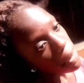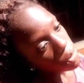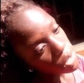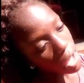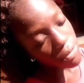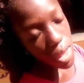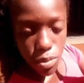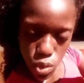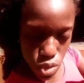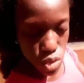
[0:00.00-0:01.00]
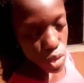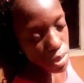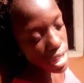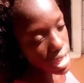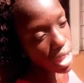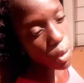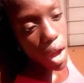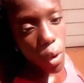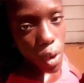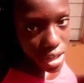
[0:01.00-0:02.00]
Man, we have them good woman here. We
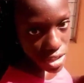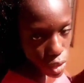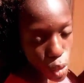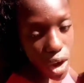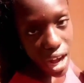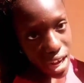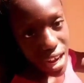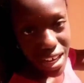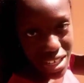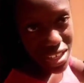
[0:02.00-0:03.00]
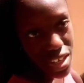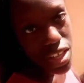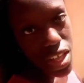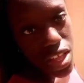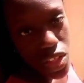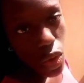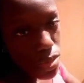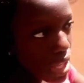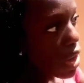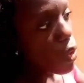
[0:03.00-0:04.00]
are wash, cook and clean.
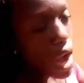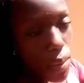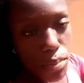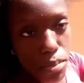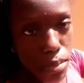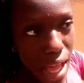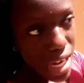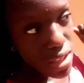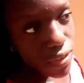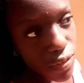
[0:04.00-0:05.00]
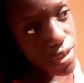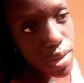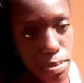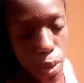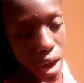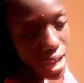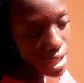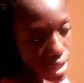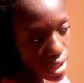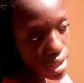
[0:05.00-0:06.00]
Some girl want miles for feed boy.